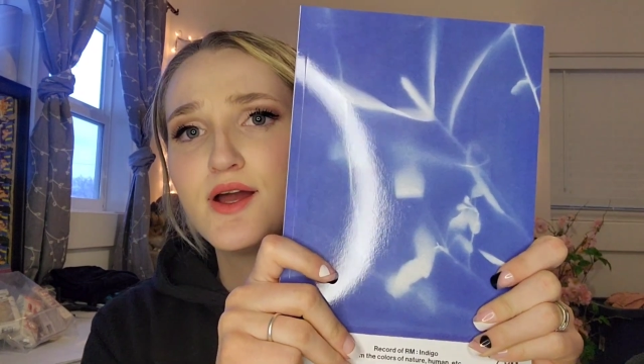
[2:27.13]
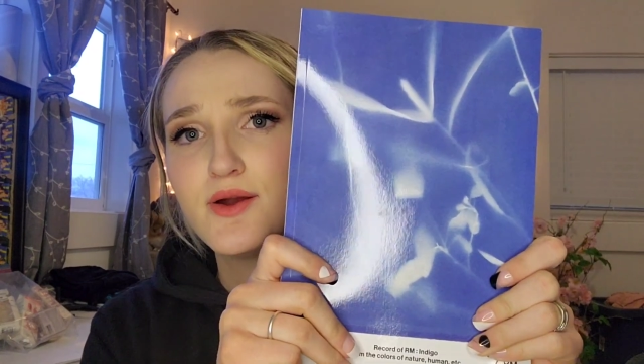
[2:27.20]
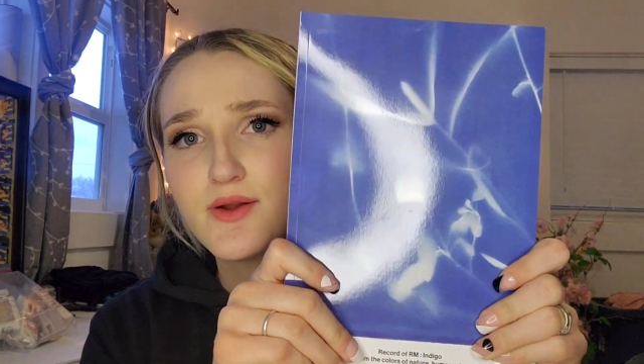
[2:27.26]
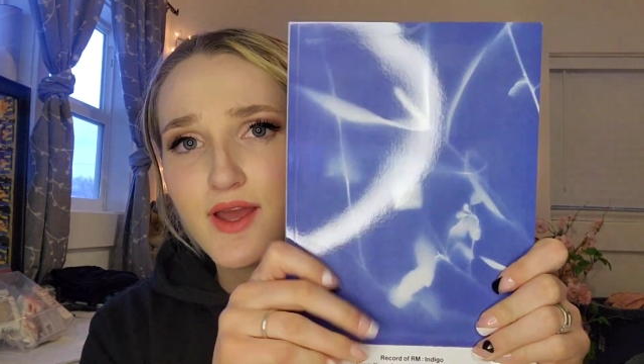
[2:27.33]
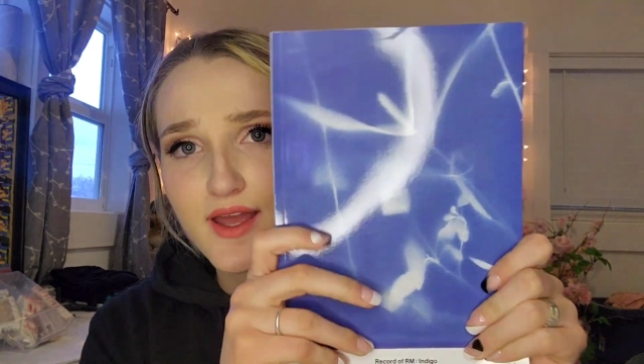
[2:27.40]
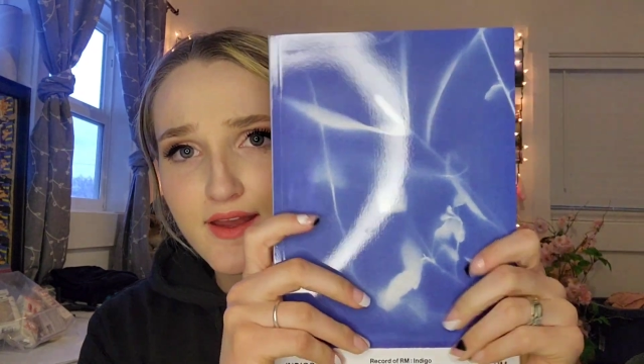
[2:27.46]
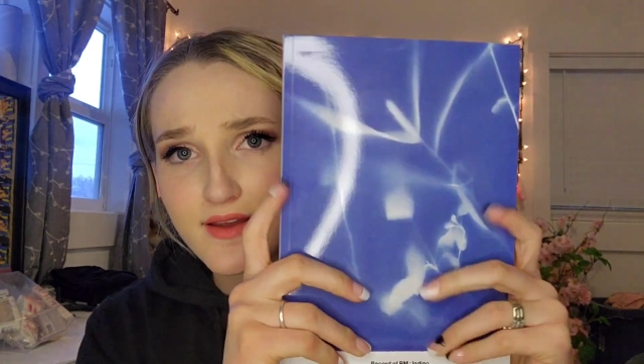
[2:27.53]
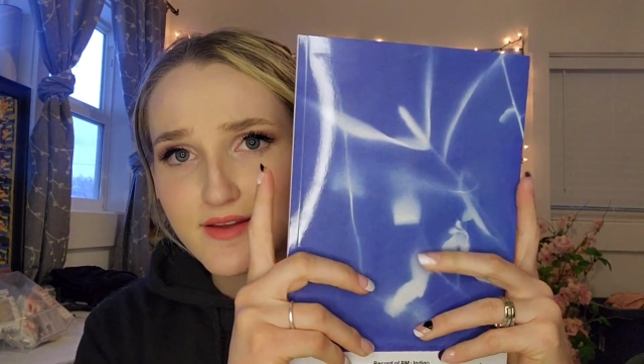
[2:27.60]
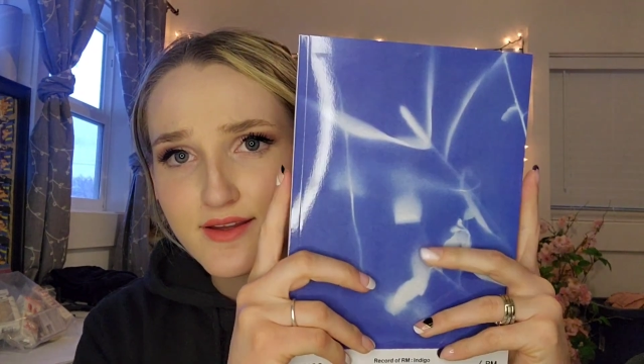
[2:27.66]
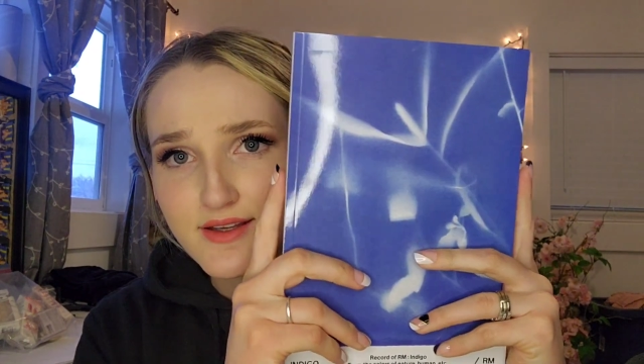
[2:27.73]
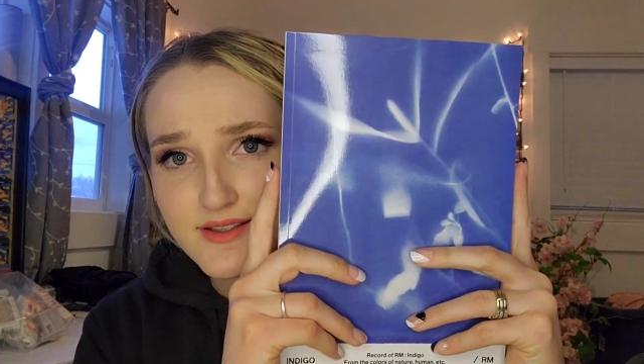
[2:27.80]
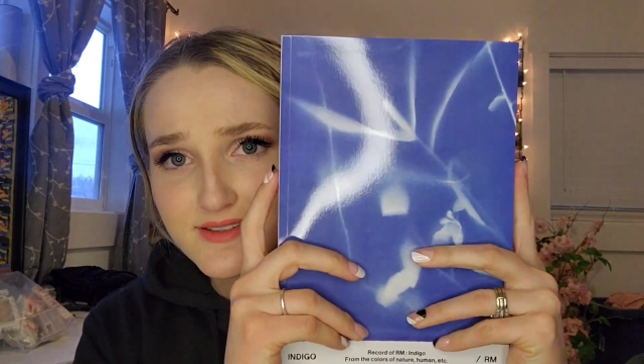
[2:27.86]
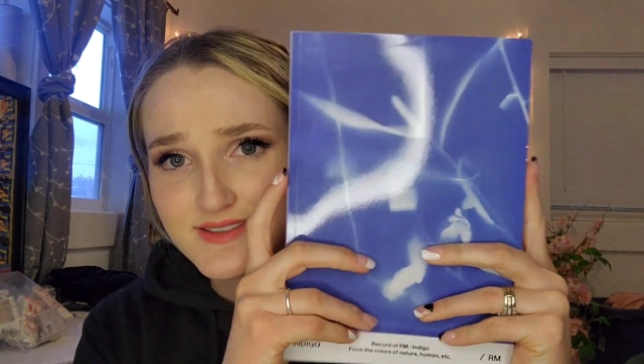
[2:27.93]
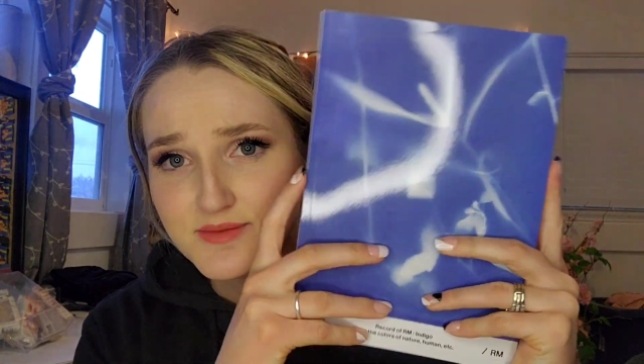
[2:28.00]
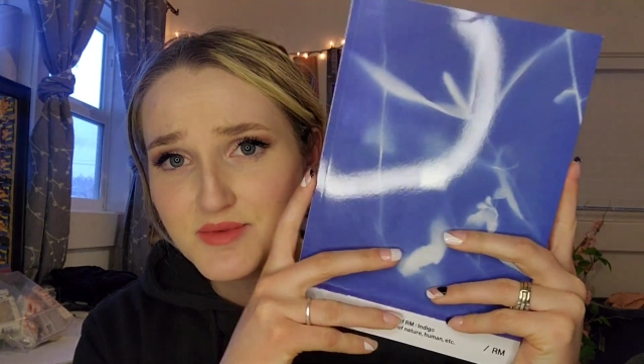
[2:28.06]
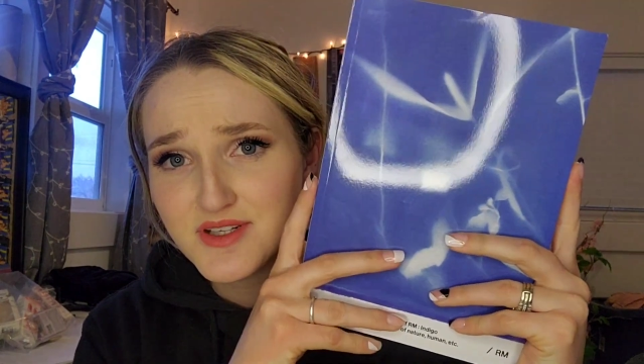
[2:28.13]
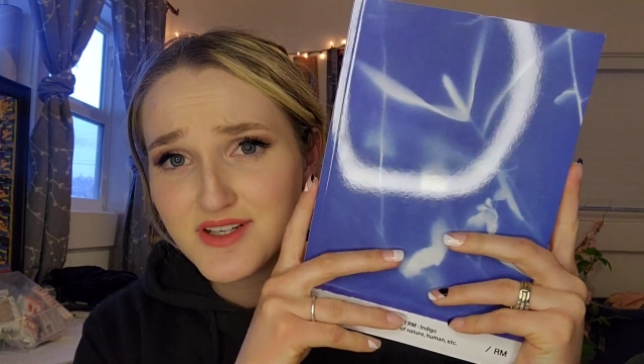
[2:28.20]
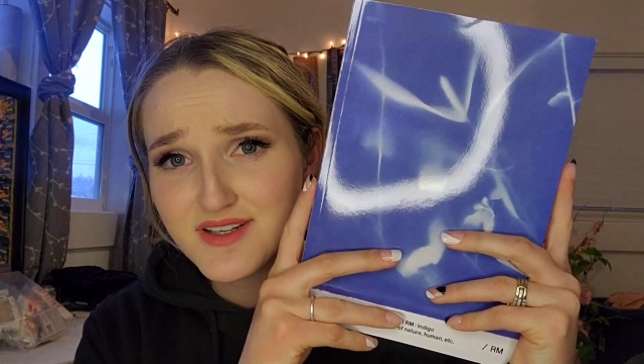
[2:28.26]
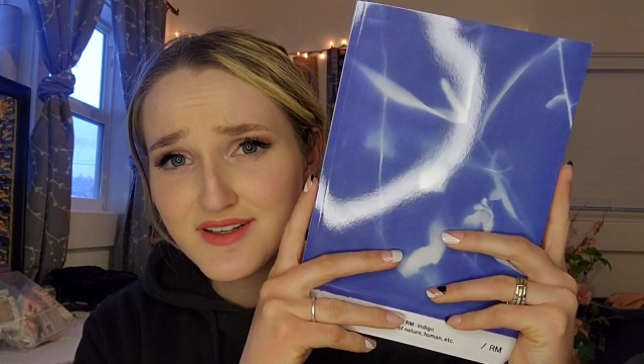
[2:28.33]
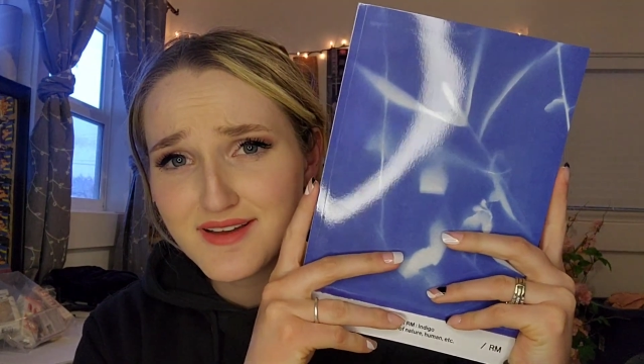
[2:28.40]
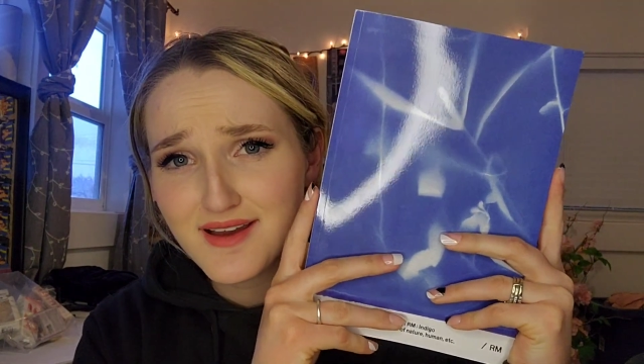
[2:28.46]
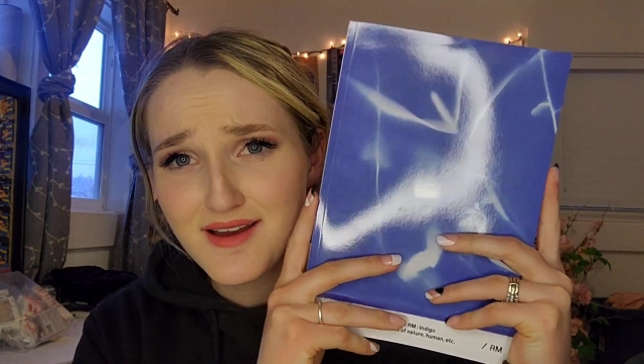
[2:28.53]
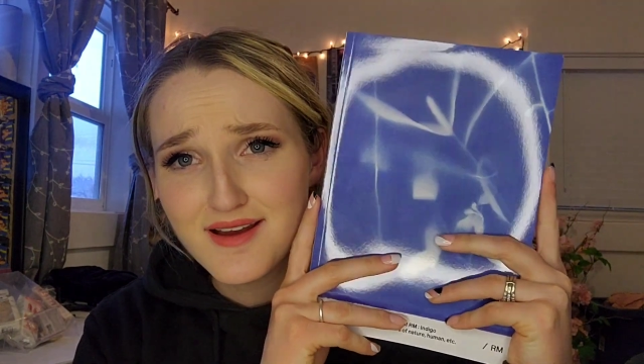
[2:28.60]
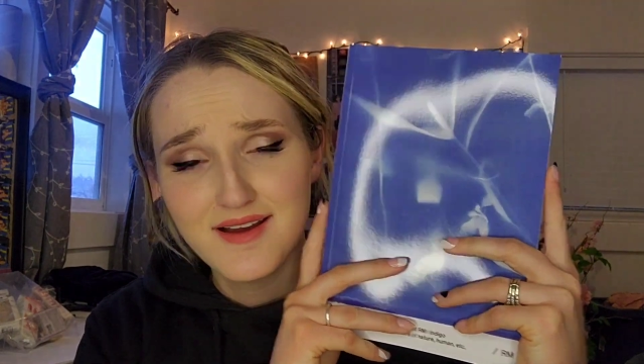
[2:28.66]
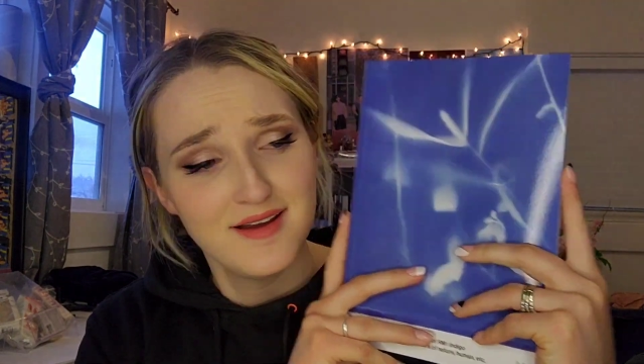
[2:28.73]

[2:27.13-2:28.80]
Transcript: Okay, here's the book.